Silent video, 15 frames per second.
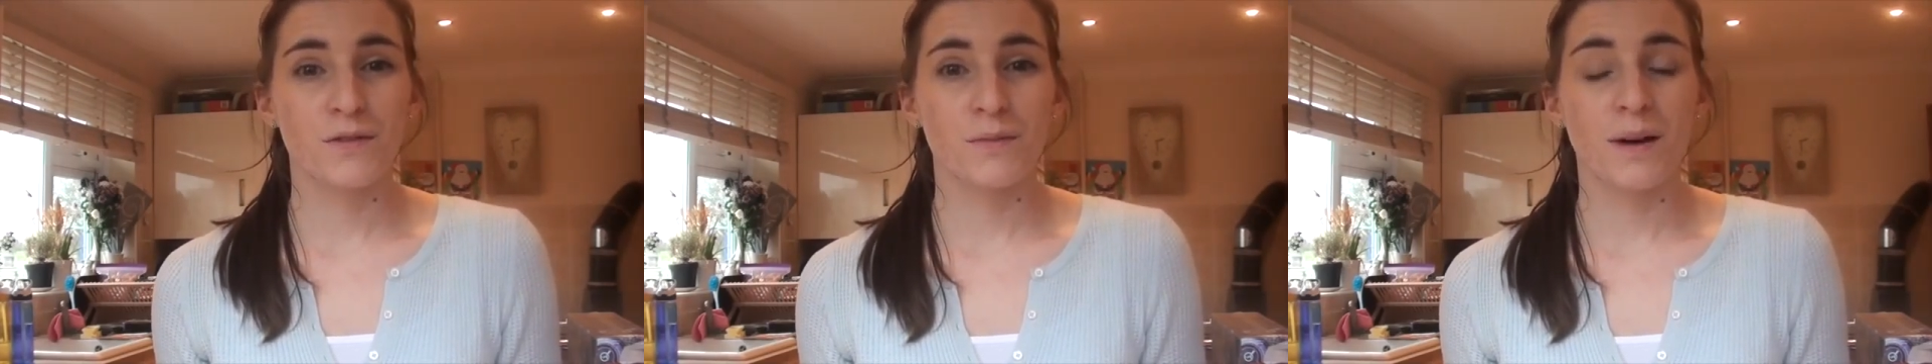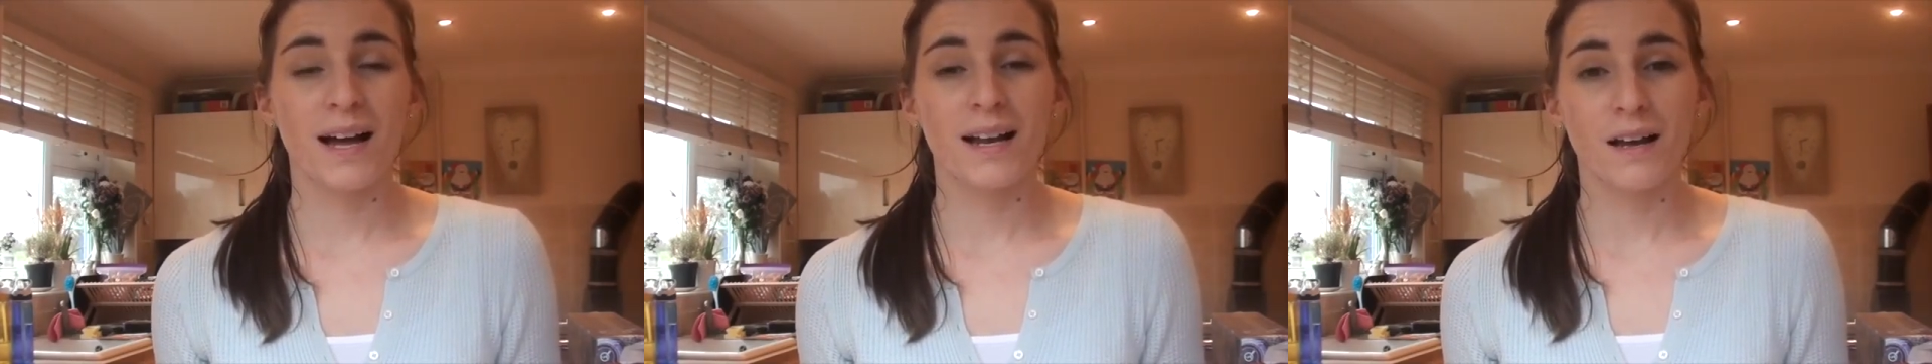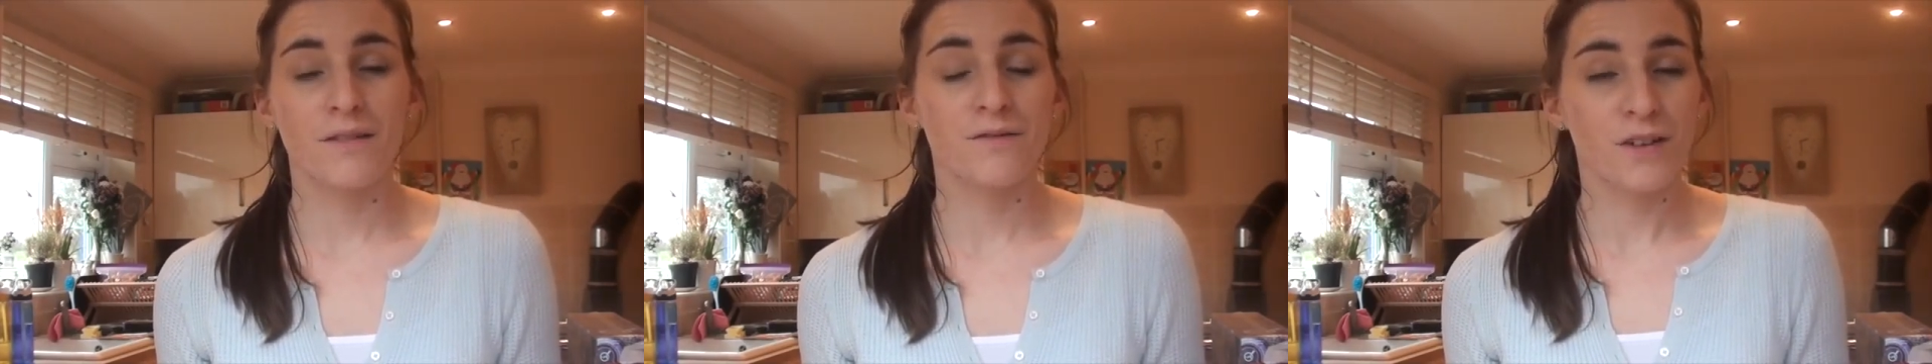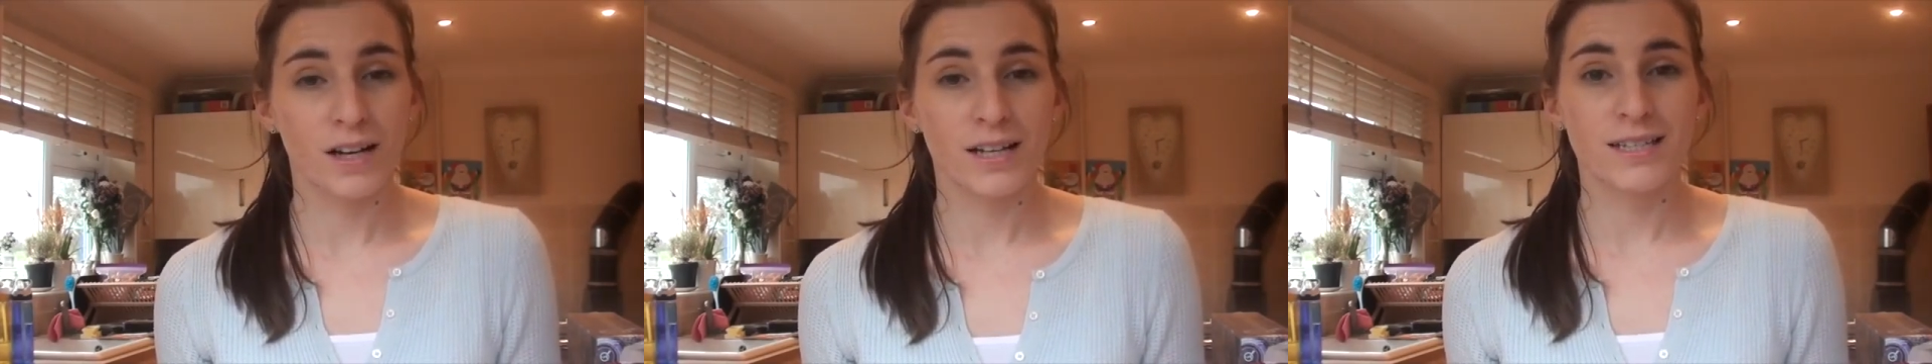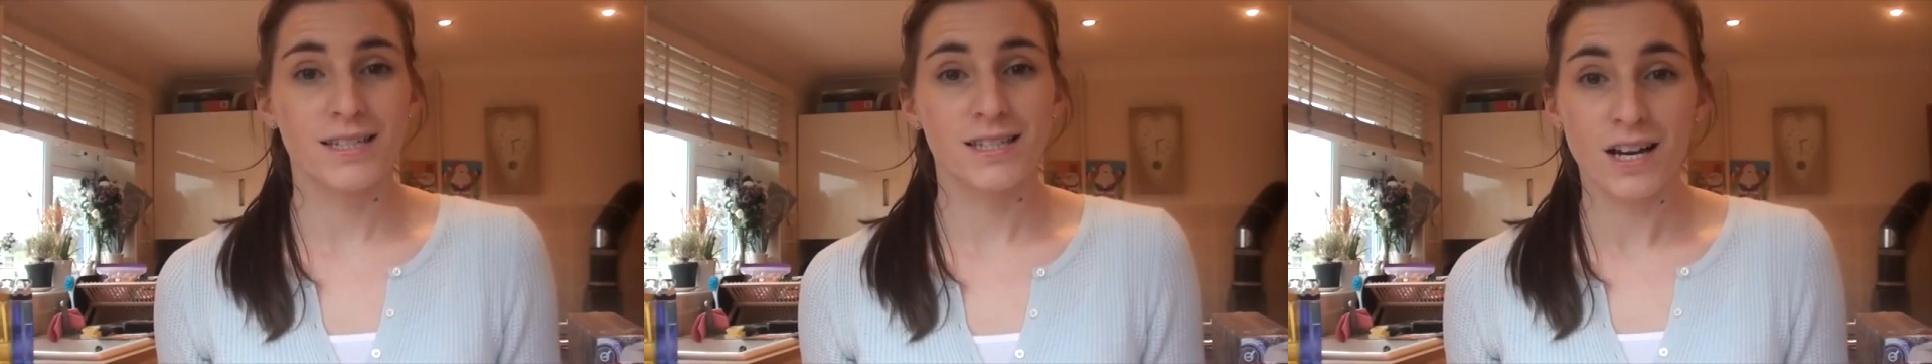from
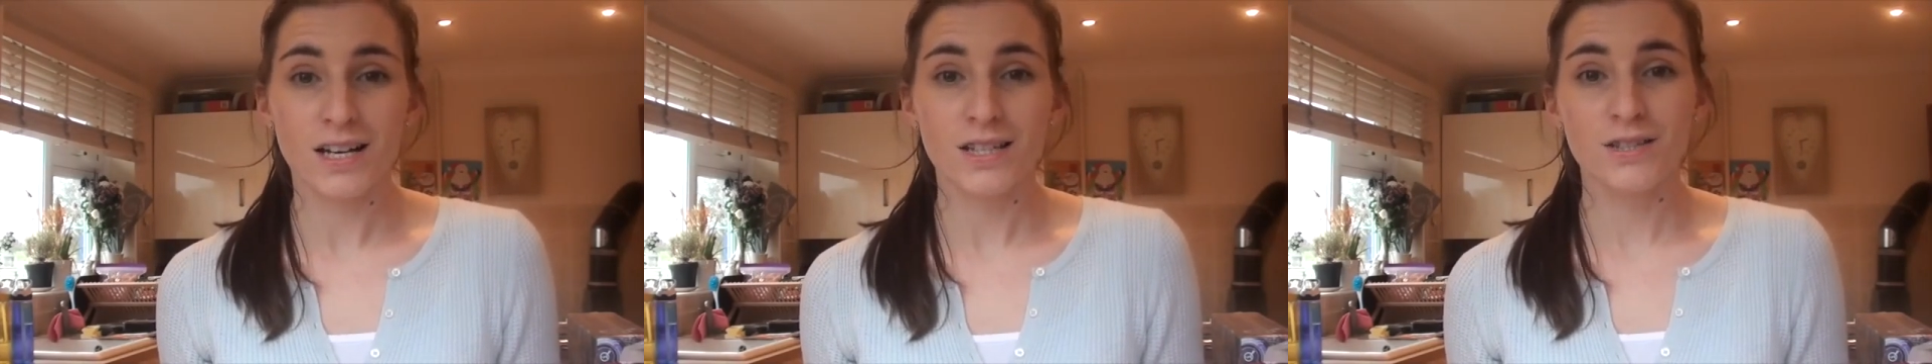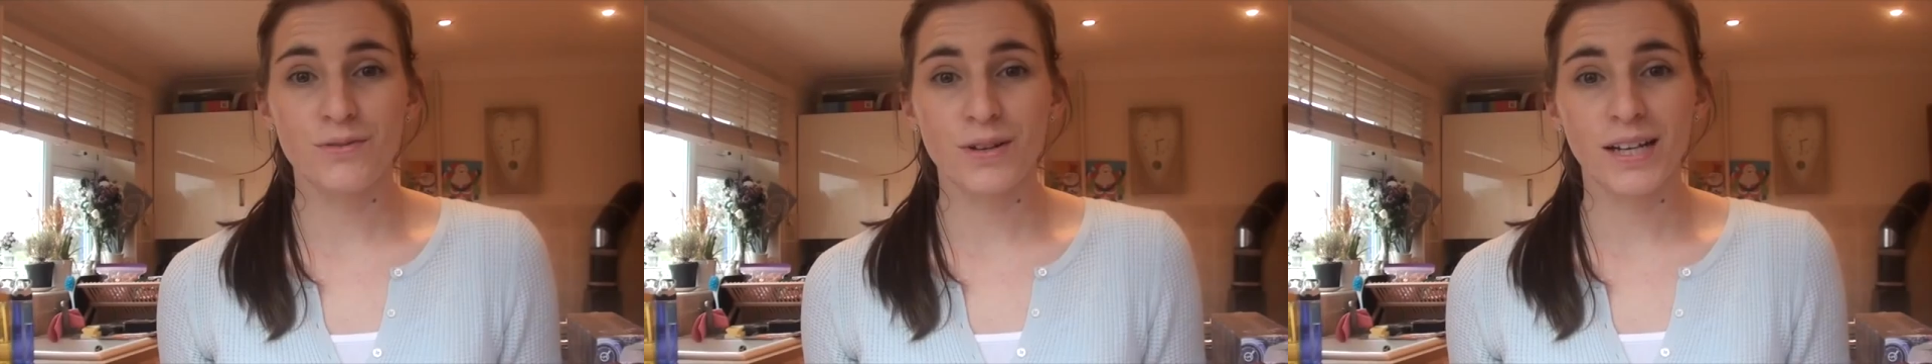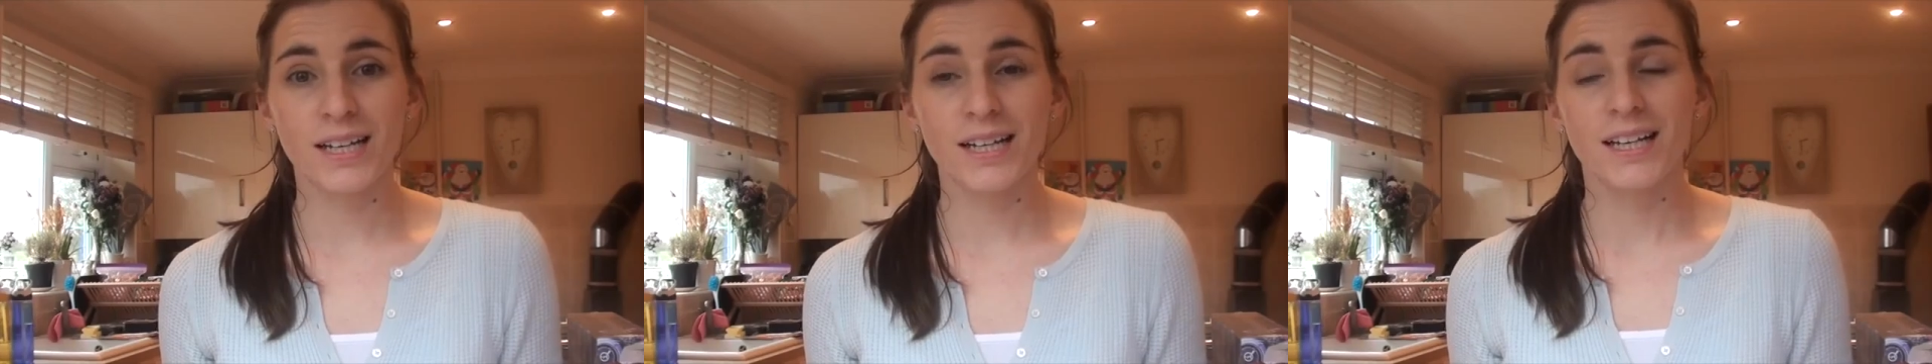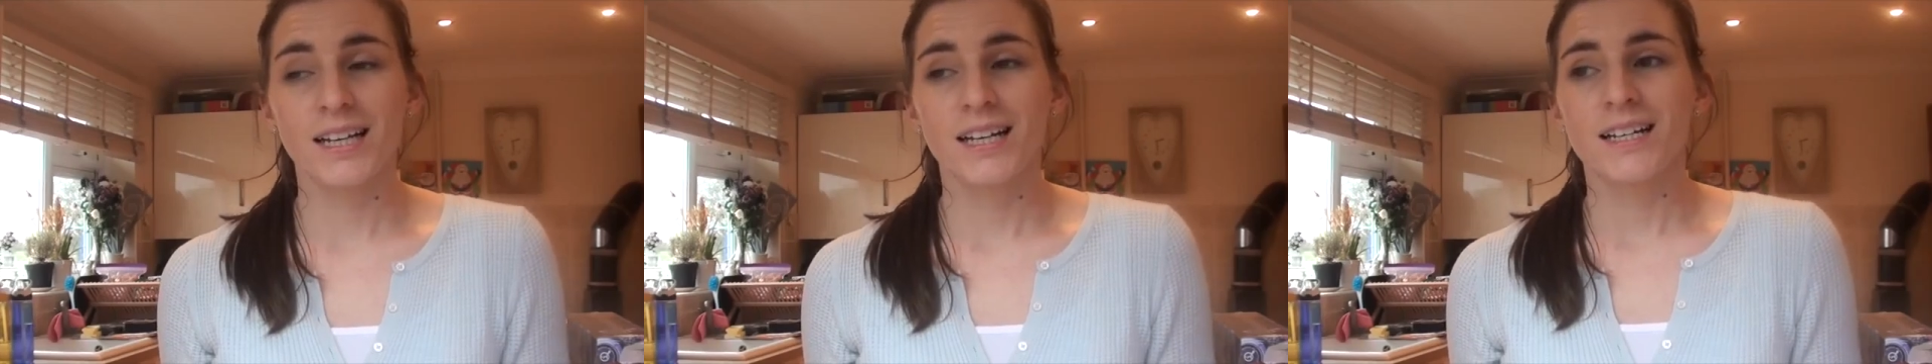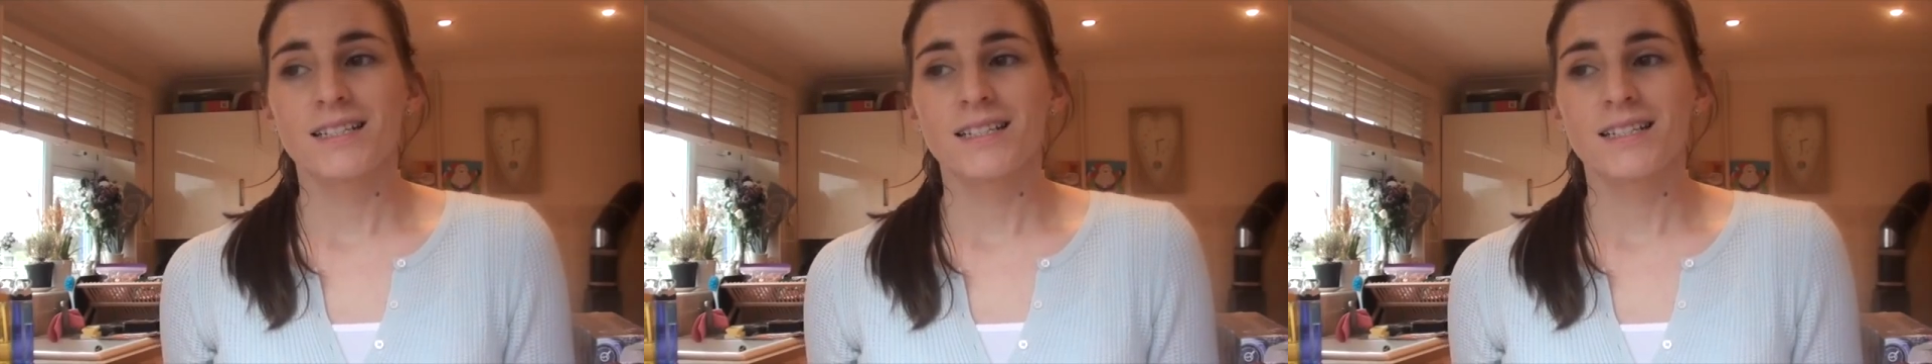Violet's nursery.